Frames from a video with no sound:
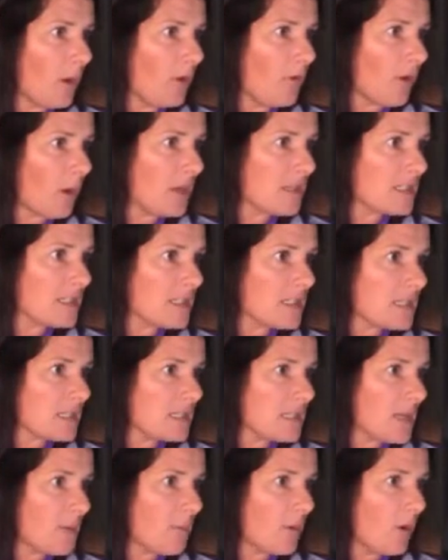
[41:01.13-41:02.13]
my rising to the
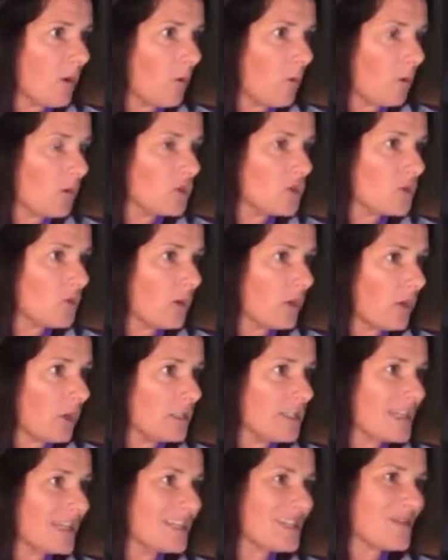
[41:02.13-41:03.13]
tempo I want to, and I
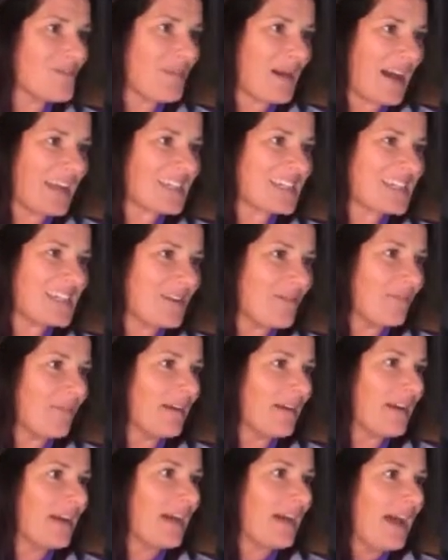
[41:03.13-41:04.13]
tend to match him.
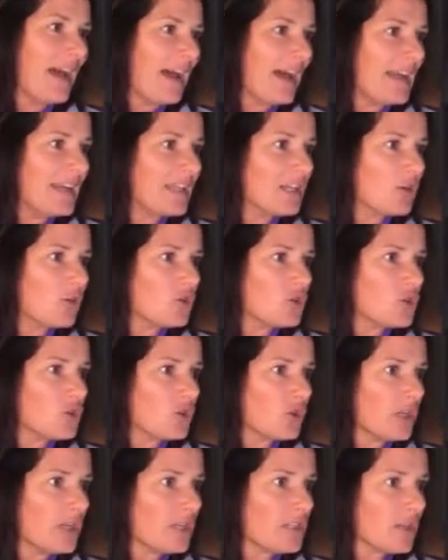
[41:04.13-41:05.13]
Any good
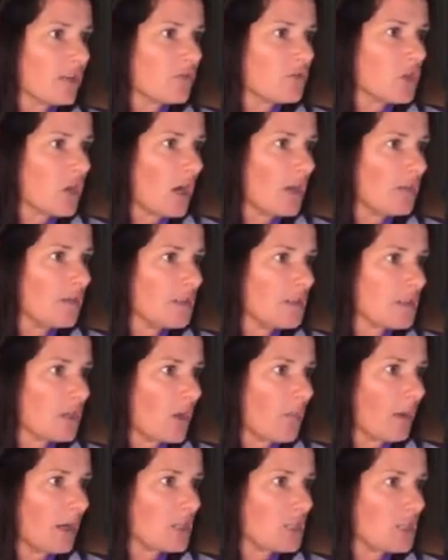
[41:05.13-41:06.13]
tricks? I've tried this
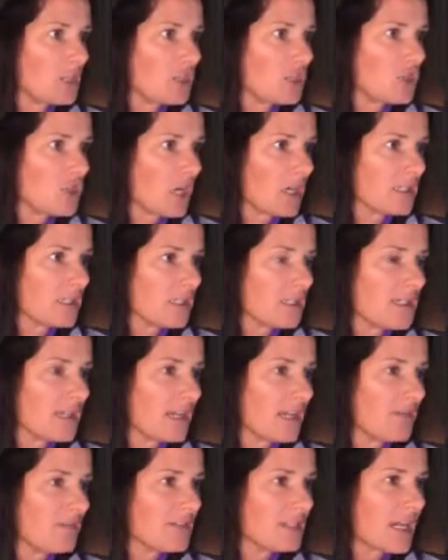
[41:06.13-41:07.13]
so much, and instructors
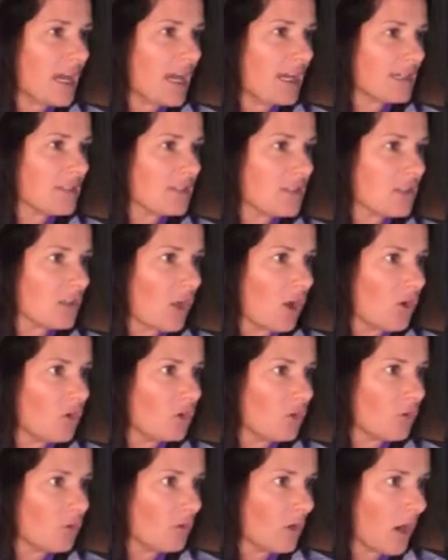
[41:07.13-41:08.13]
keep saying slow
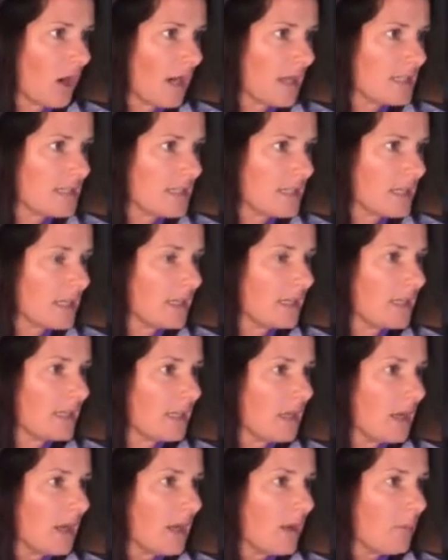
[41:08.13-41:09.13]
your rising,
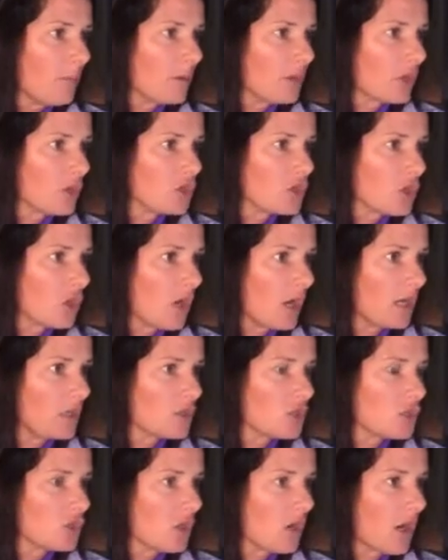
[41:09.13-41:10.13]
but I try
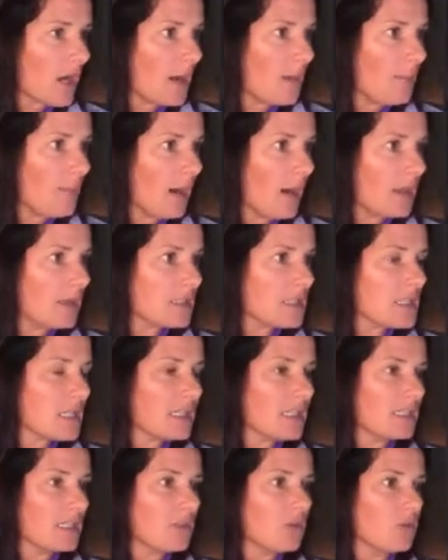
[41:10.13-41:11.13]
and try, but to
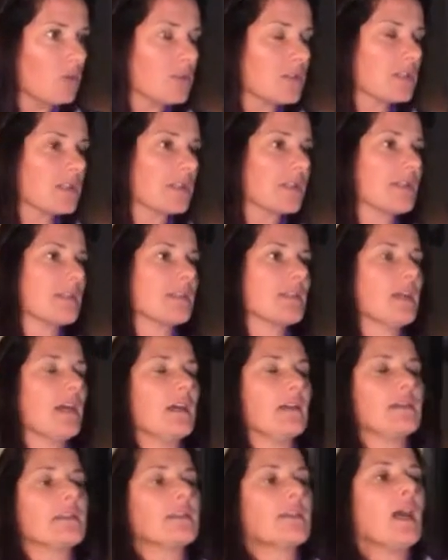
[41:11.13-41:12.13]
little
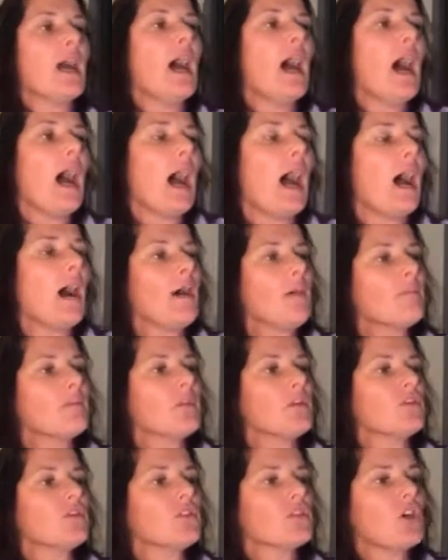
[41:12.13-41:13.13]
success.
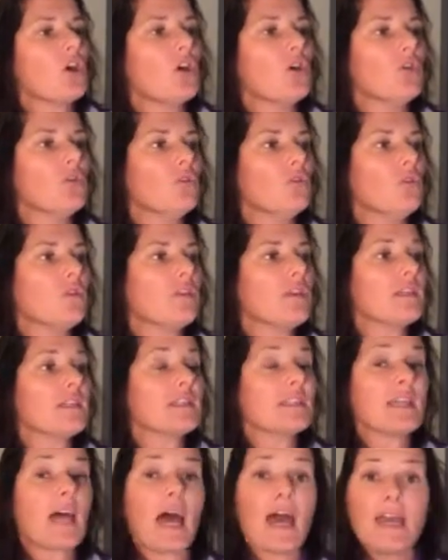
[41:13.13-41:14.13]
Um, so the
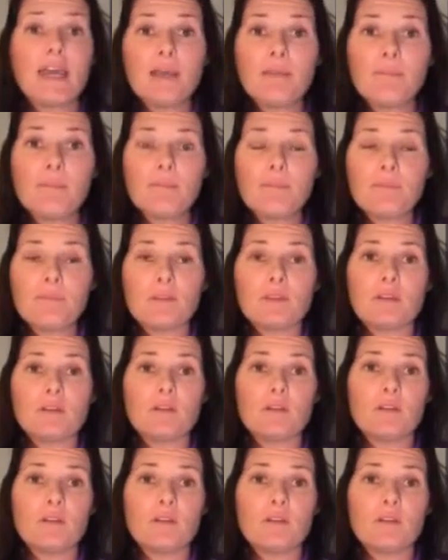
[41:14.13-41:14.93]
same